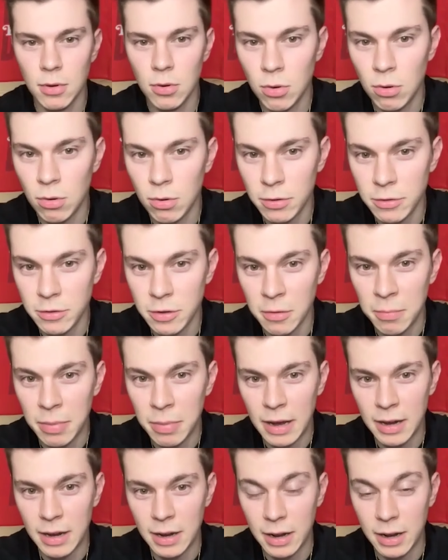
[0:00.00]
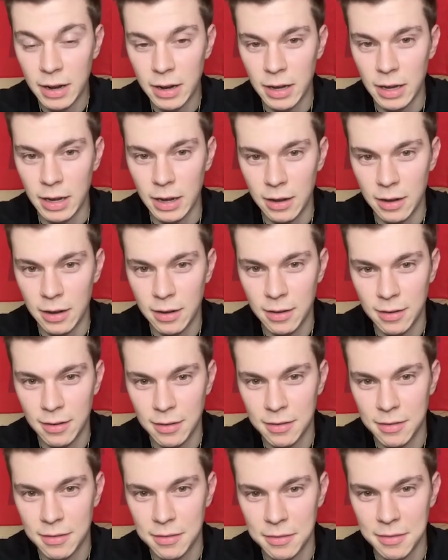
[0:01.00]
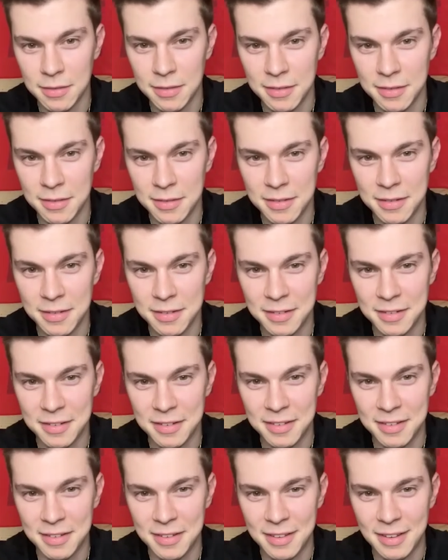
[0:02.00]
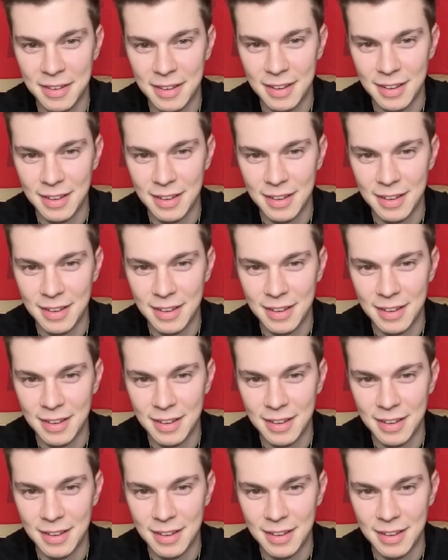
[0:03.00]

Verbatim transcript: Oh, it's a bad headache. Well.